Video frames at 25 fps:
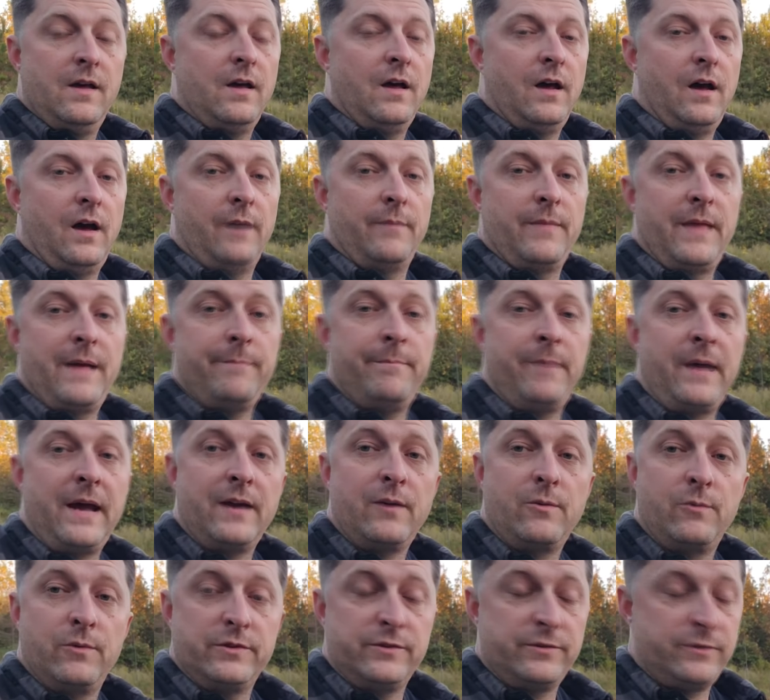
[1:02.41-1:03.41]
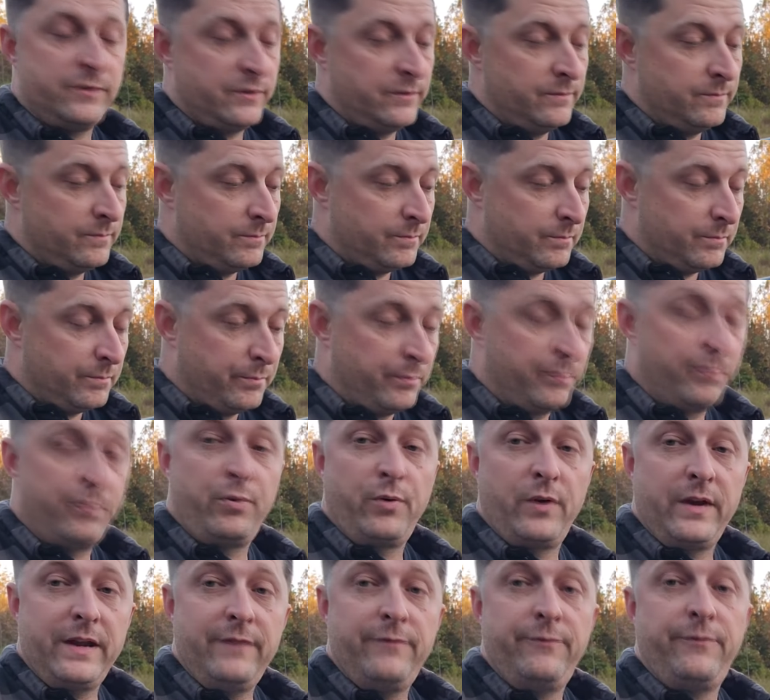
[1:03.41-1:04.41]
That bike was
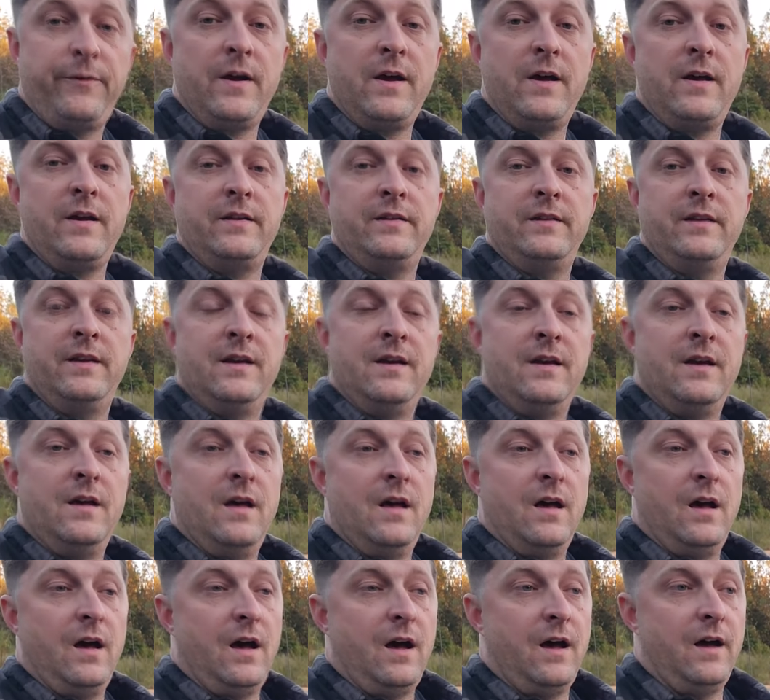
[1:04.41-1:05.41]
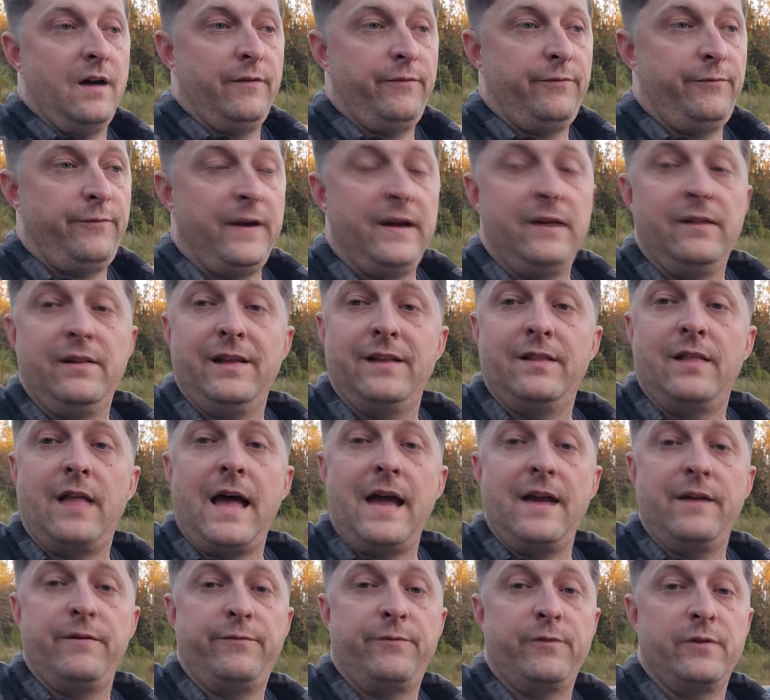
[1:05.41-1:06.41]
pretty fun, fairly
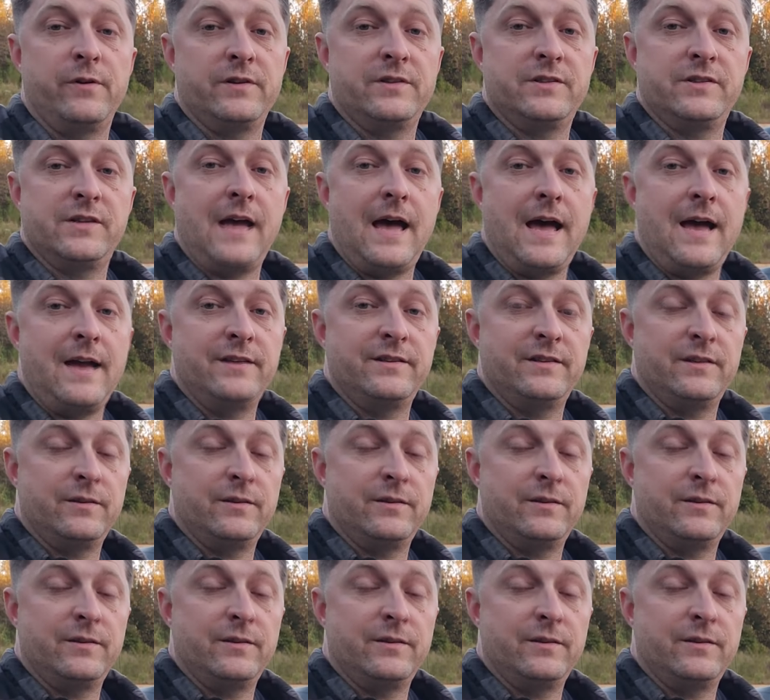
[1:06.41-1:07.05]
light for its size.